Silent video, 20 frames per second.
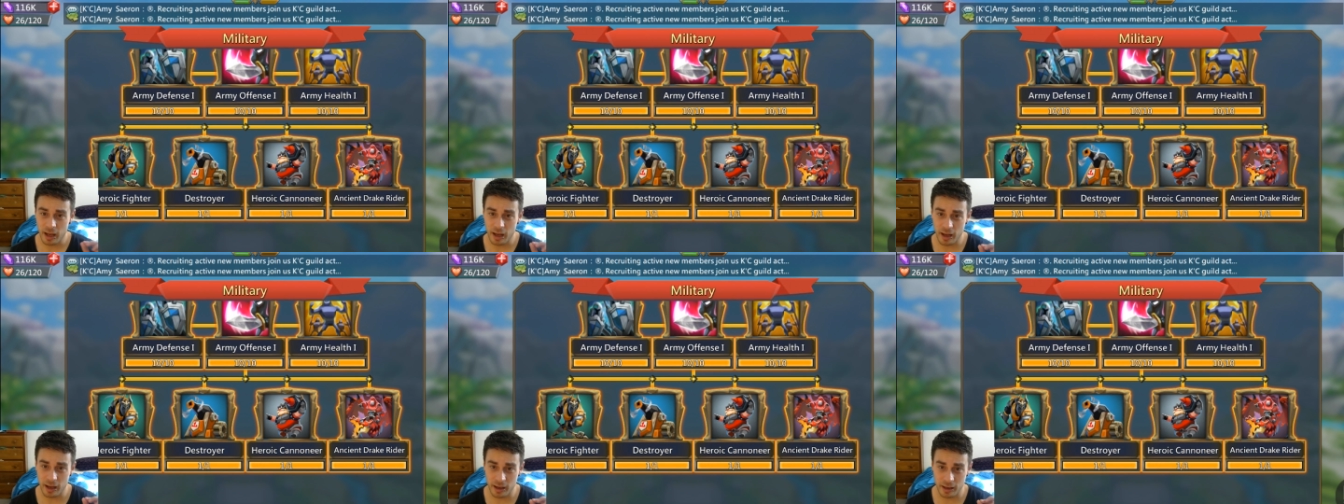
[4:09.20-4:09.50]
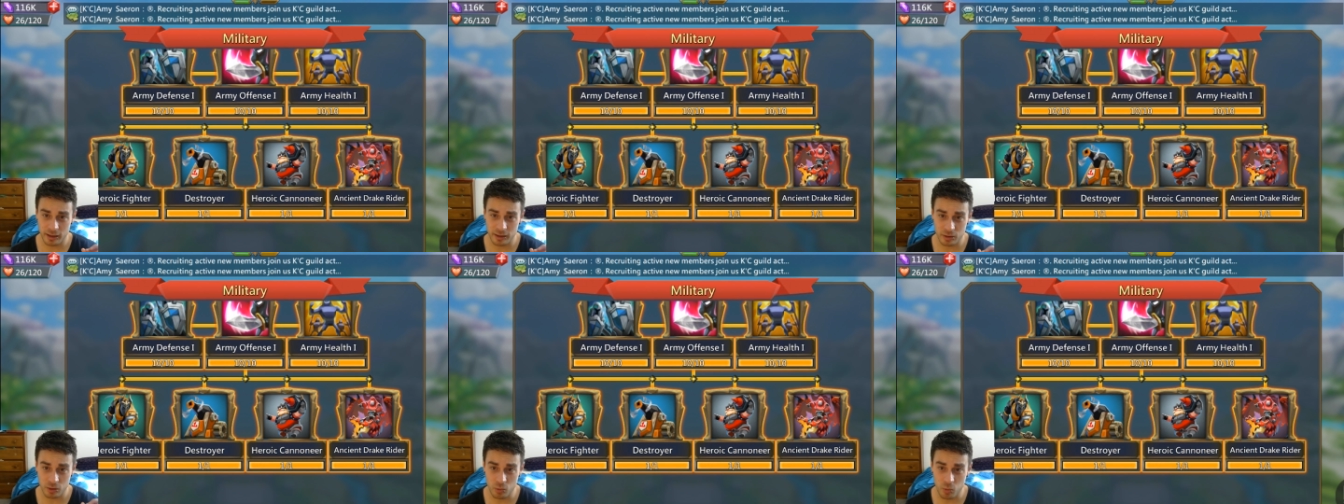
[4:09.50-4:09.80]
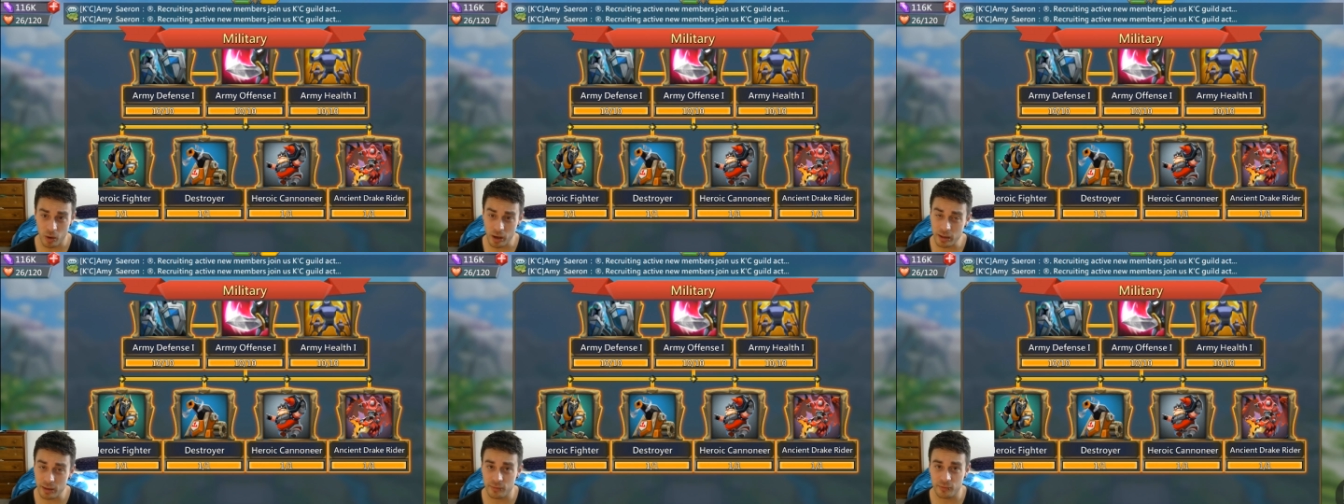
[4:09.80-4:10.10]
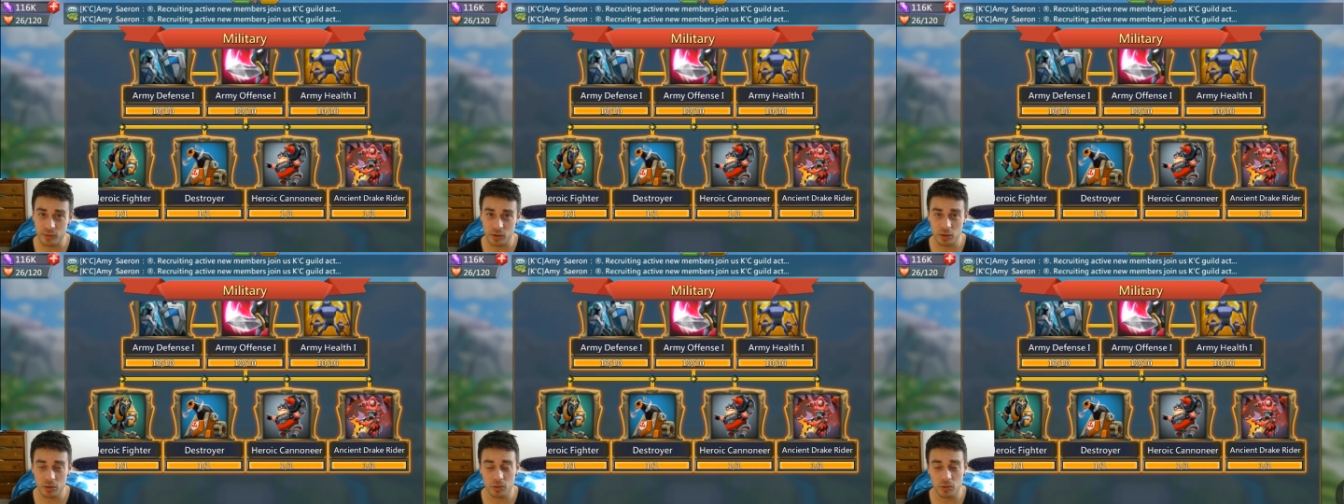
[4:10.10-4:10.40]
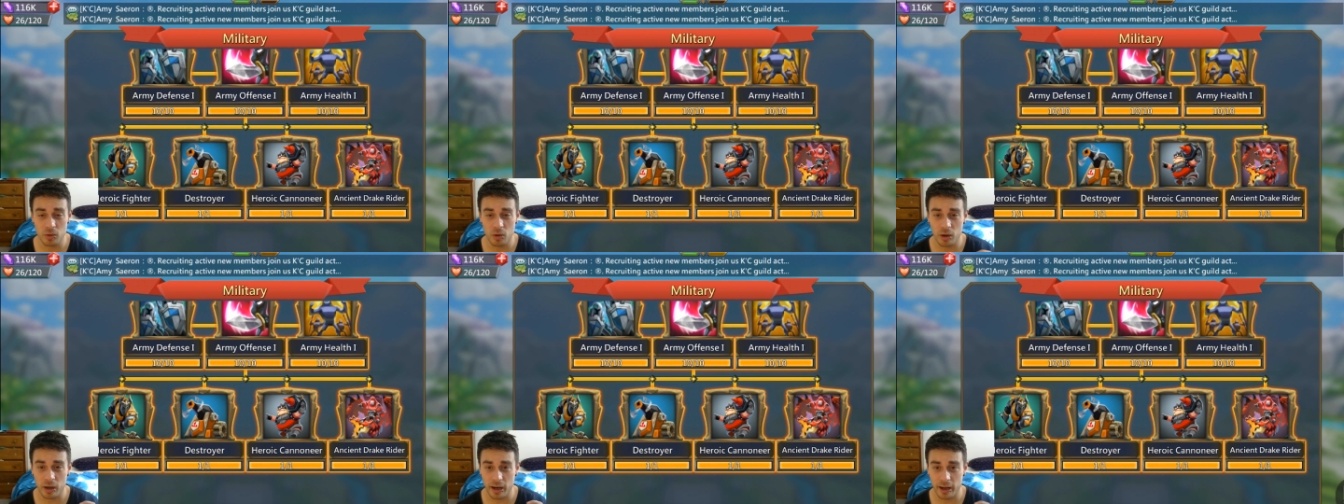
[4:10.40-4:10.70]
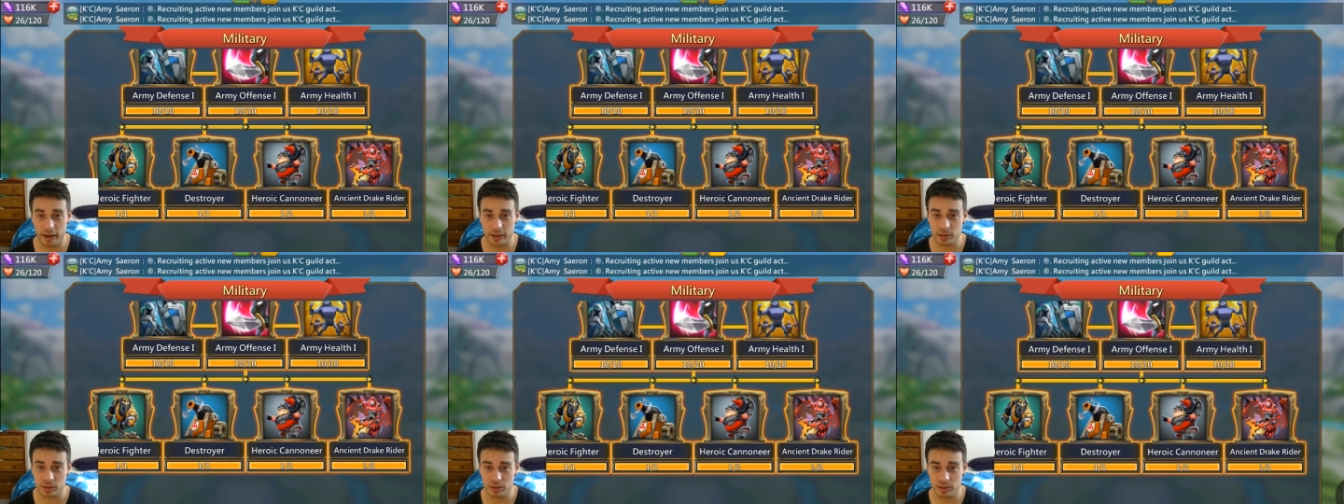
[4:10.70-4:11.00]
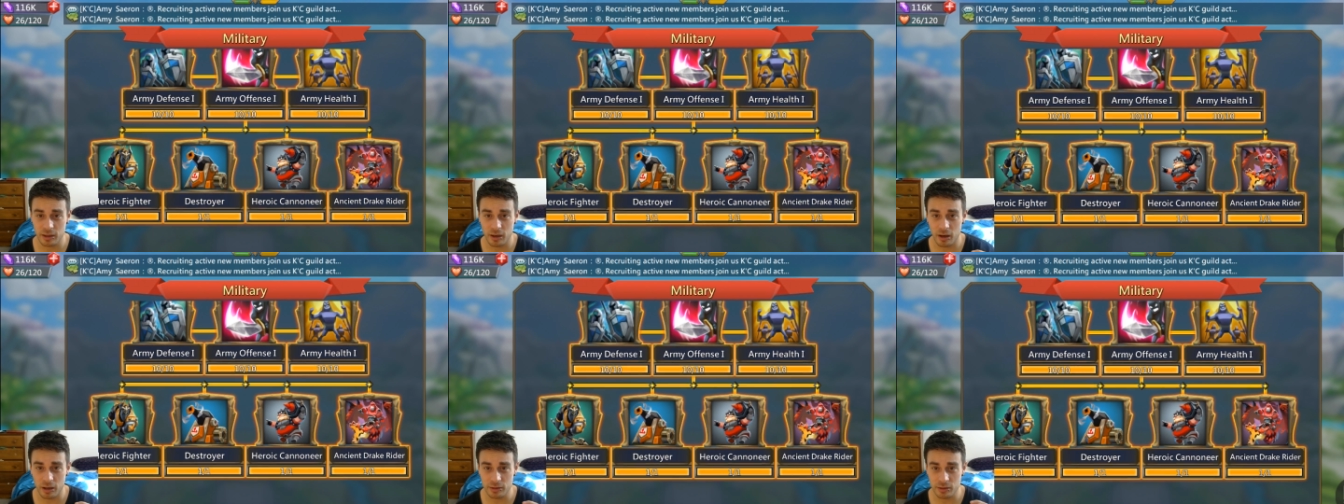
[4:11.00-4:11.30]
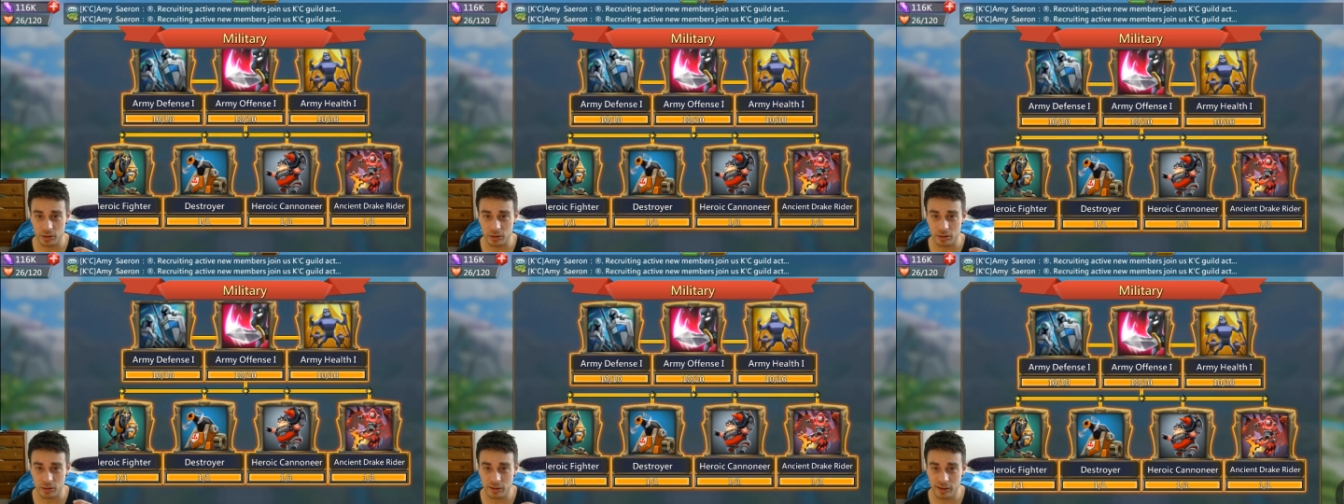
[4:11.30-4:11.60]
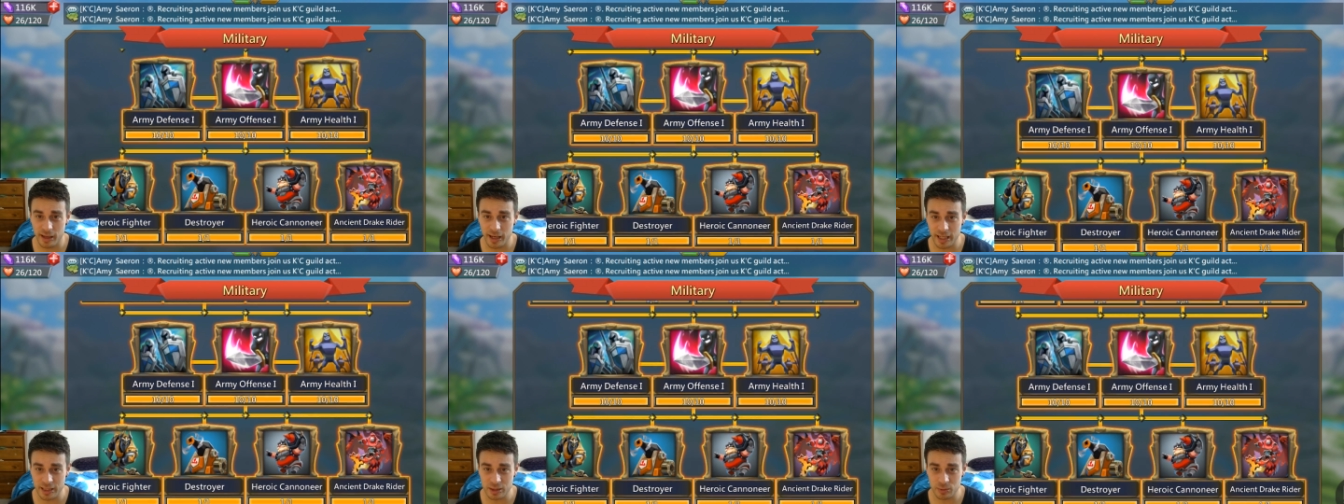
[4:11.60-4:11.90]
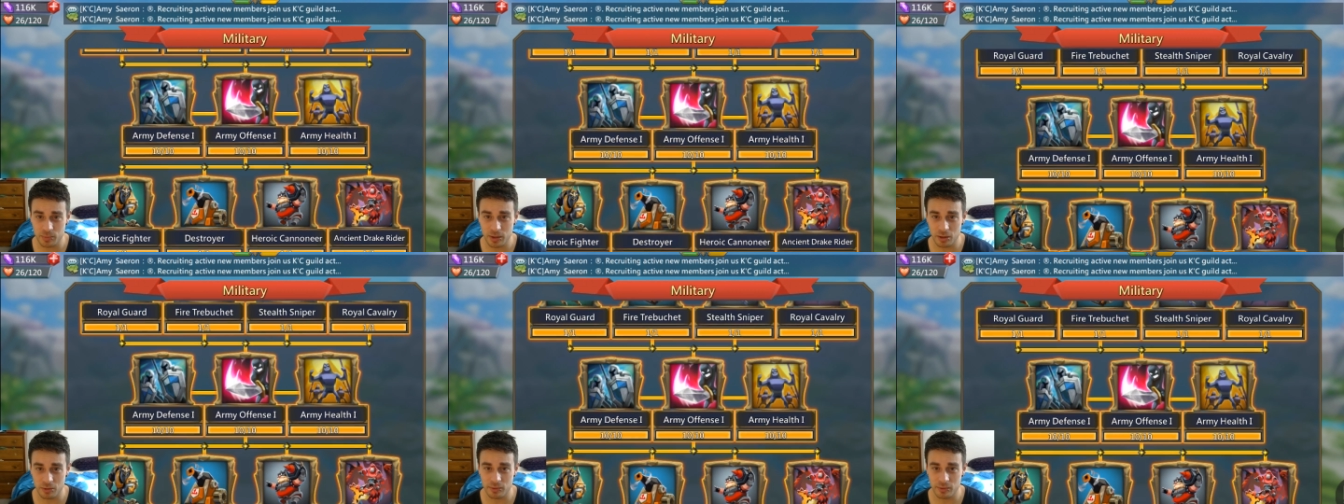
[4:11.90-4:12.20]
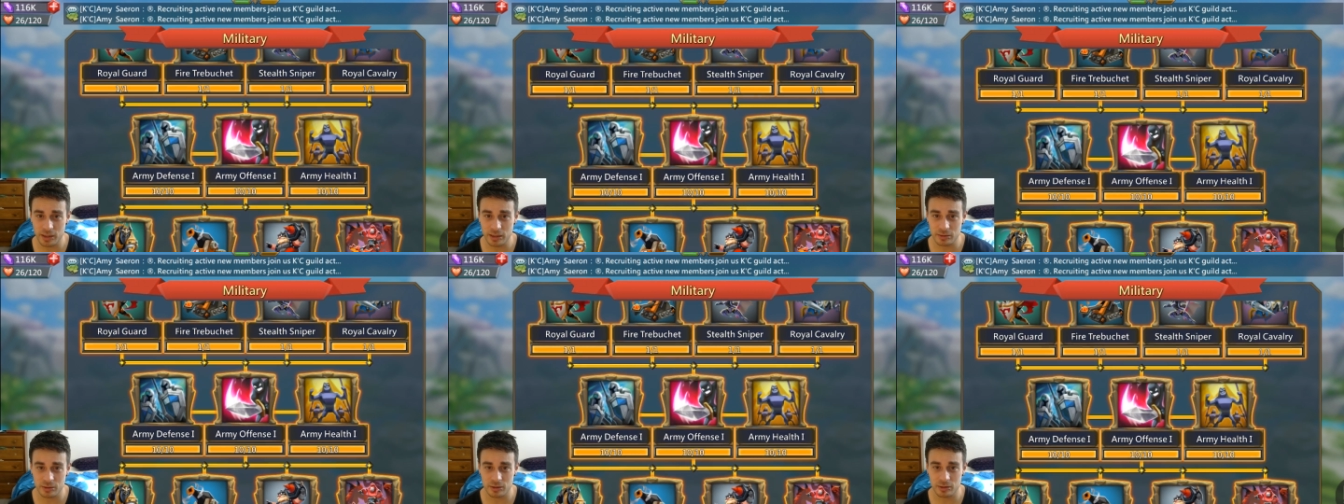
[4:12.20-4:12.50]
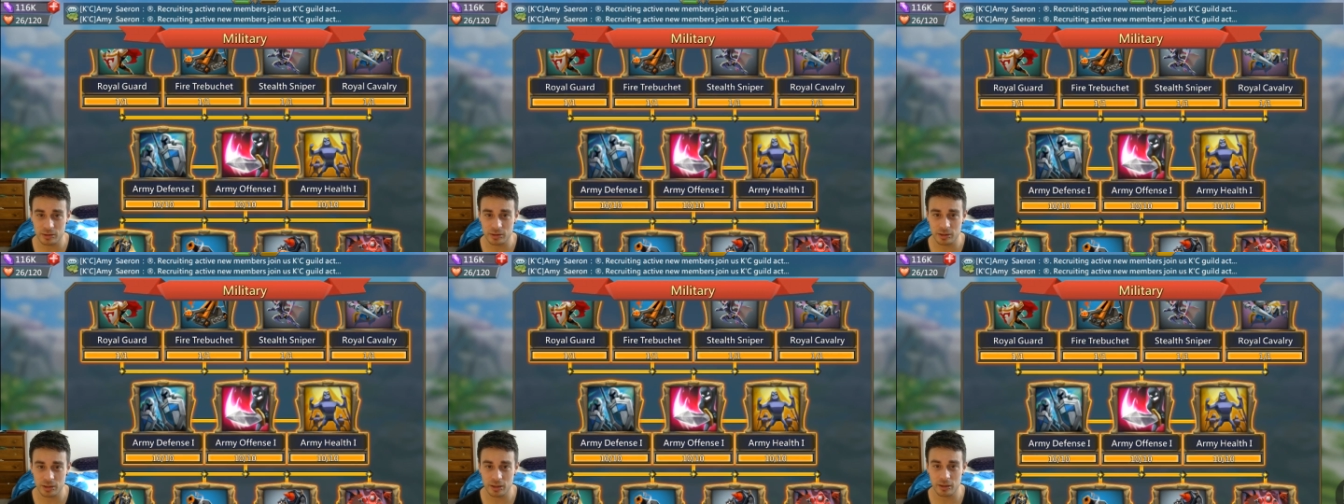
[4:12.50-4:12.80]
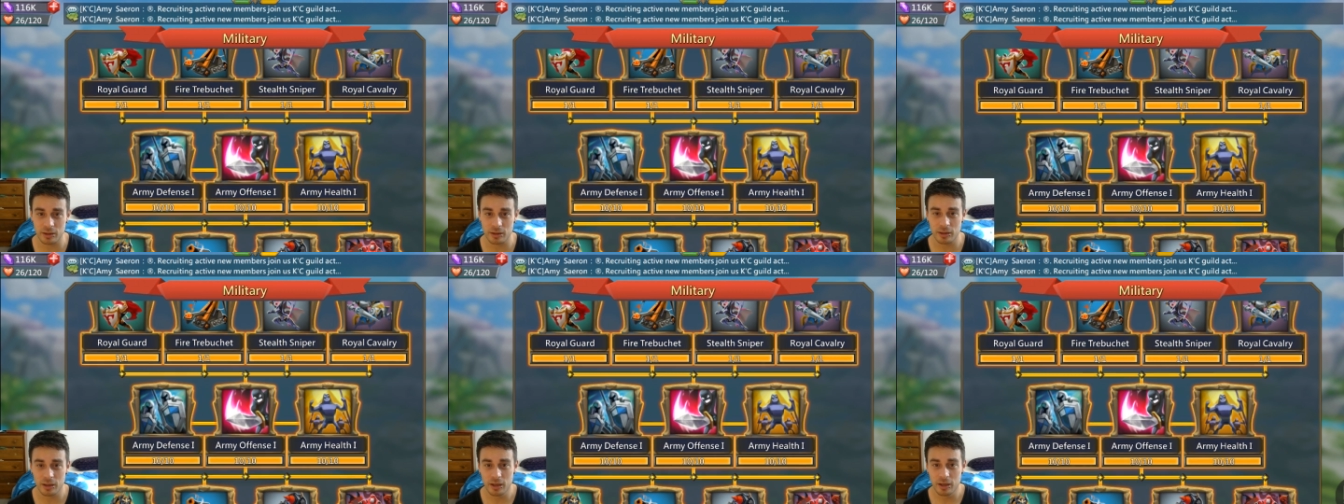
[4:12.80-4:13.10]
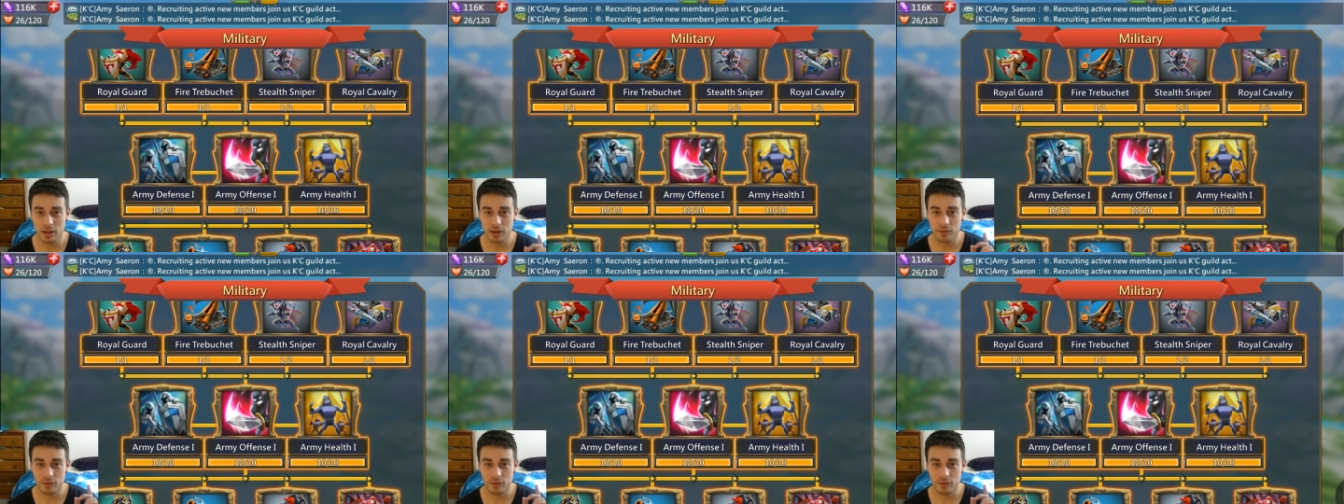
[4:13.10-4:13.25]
and quite a few who are actually on their last bit of research here